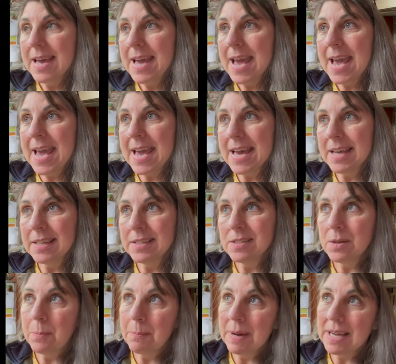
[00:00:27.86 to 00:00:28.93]

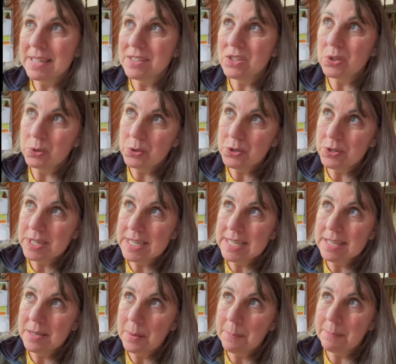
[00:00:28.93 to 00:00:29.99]
And my
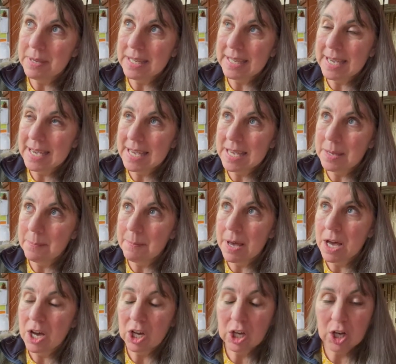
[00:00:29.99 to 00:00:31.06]
surgery became
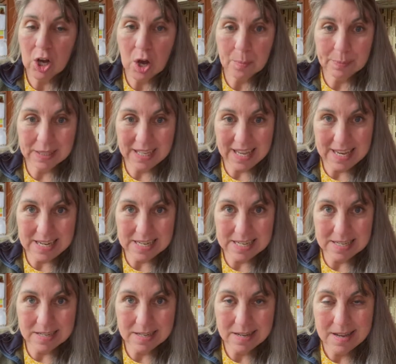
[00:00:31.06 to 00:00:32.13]

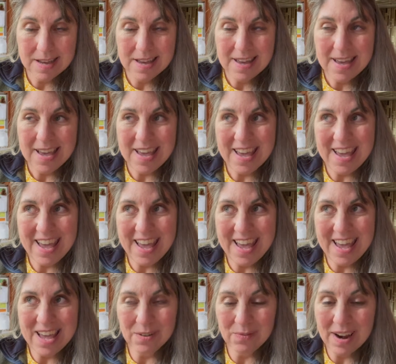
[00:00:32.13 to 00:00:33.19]
complicated.
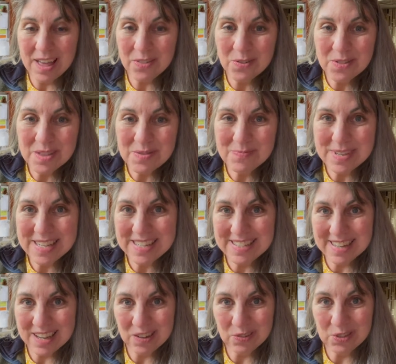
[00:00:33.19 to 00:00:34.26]
And rather than being
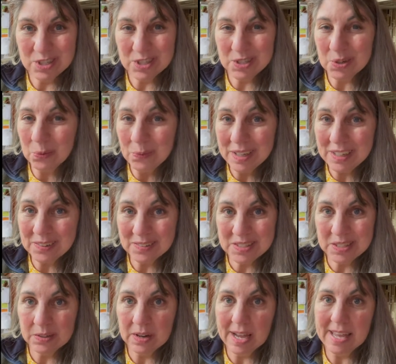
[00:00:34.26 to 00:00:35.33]
down just a week or
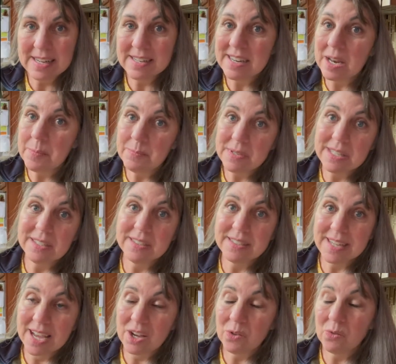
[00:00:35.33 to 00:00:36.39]
two, I ended up being
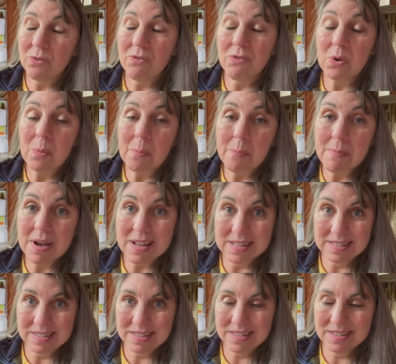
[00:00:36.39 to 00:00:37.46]
down for
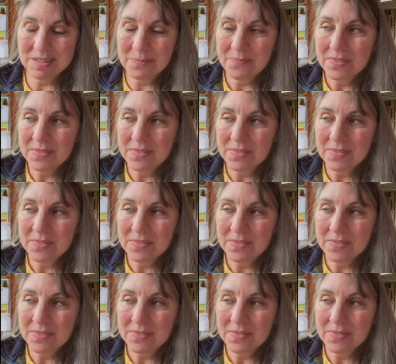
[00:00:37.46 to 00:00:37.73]
months.